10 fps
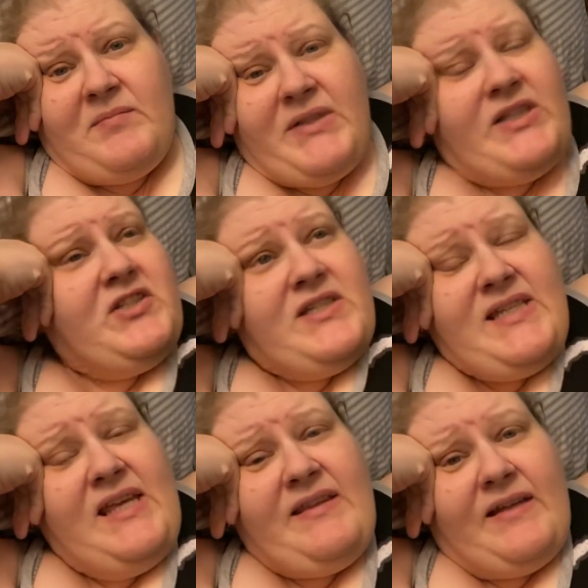Let's just
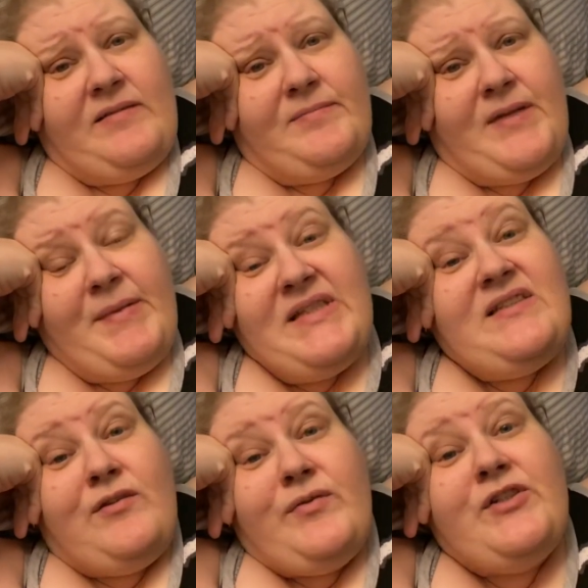say that. I mean,
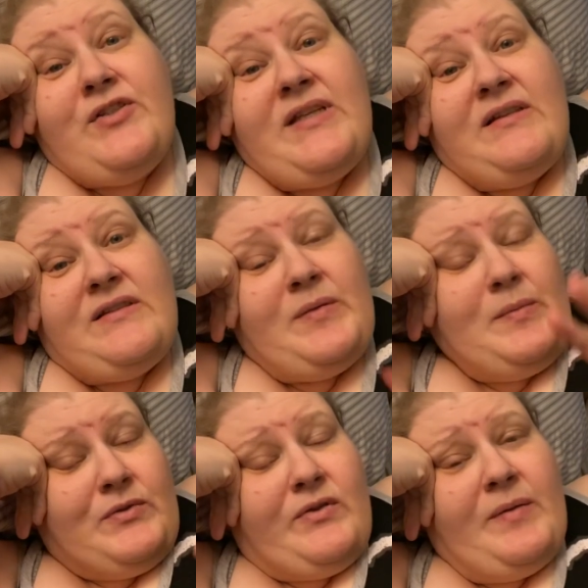still 300,000
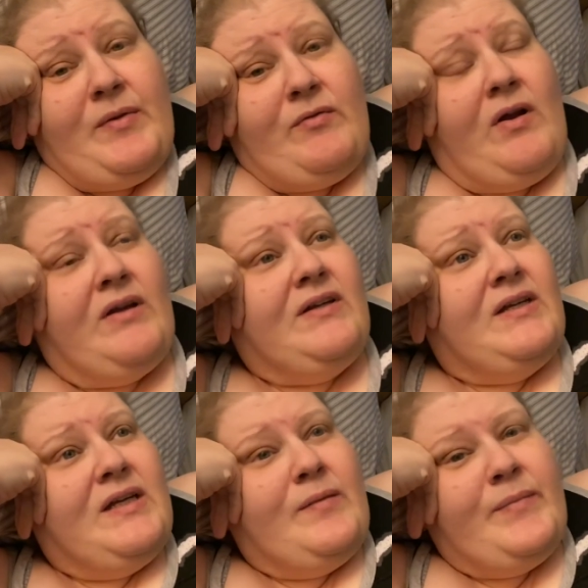people, don't get me wrong.
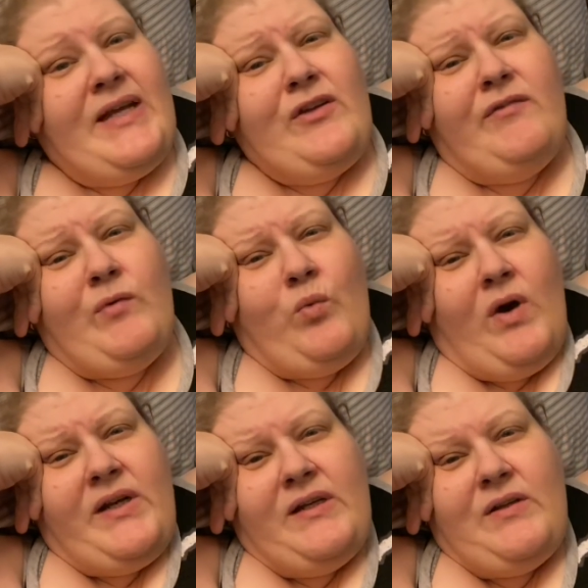But now you have a
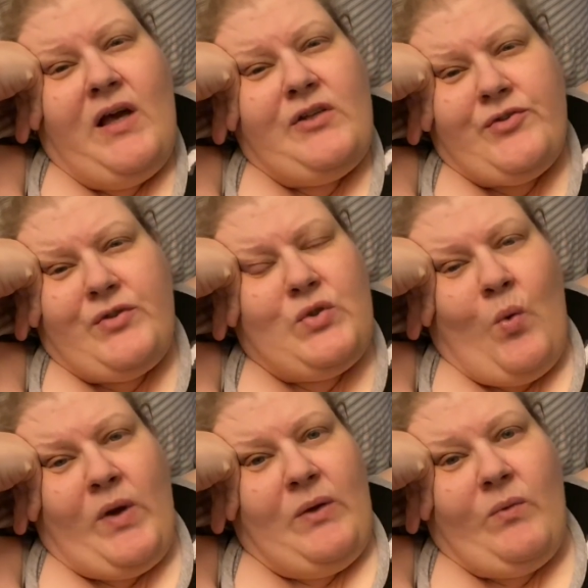1 in
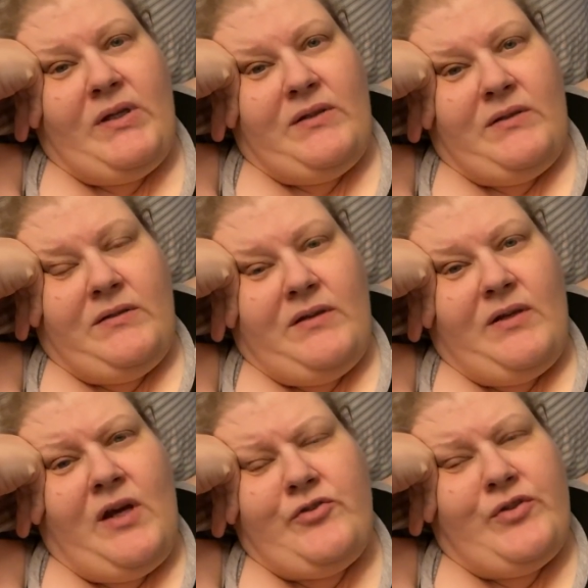121,
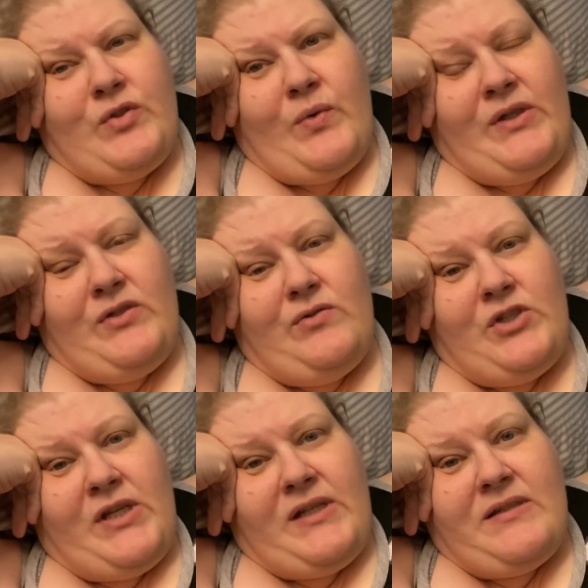122
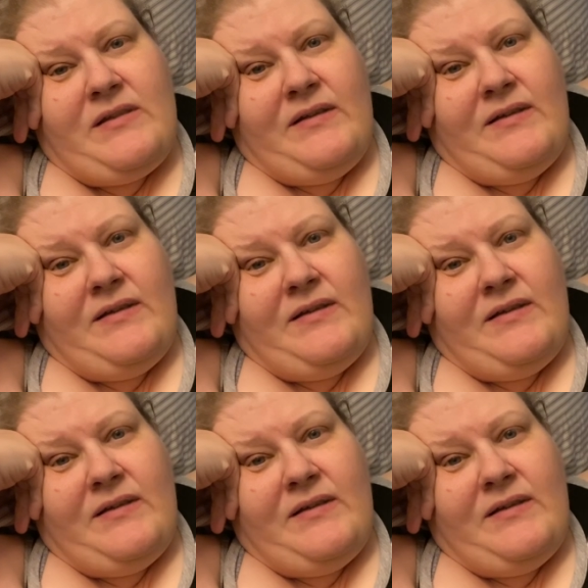chance.